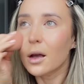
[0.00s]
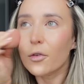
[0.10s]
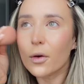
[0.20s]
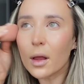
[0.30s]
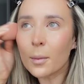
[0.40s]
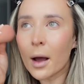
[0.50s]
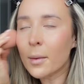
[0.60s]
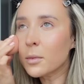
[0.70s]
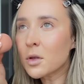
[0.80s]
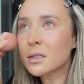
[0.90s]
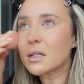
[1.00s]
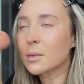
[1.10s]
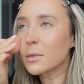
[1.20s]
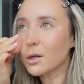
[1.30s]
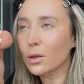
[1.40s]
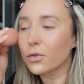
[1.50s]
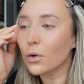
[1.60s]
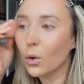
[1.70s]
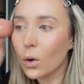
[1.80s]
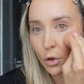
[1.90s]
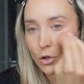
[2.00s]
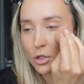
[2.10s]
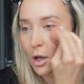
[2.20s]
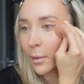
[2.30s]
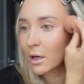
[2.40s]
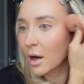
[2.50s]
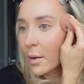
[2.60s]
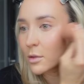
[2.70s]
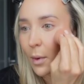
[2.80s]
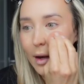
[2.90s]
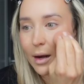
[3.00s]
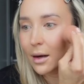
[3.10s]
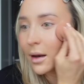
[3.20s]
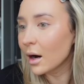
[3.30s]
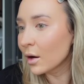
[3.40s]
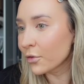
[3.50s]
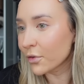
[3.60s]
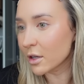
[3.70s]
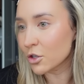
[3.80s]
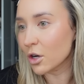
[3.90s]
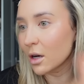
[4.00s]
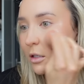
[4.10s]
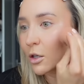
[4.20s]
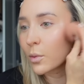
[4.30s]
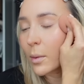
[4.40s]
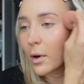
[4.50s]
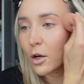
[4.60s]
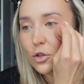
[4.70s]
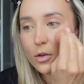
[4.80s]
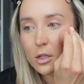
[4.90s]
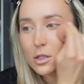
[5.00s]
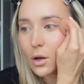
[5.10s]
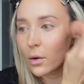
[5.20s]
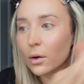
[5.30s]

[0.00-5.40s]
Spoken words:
I feel like my immune system is on the floor. I've told you so many times, but I love this Charlotte Tilbury blusher. It's so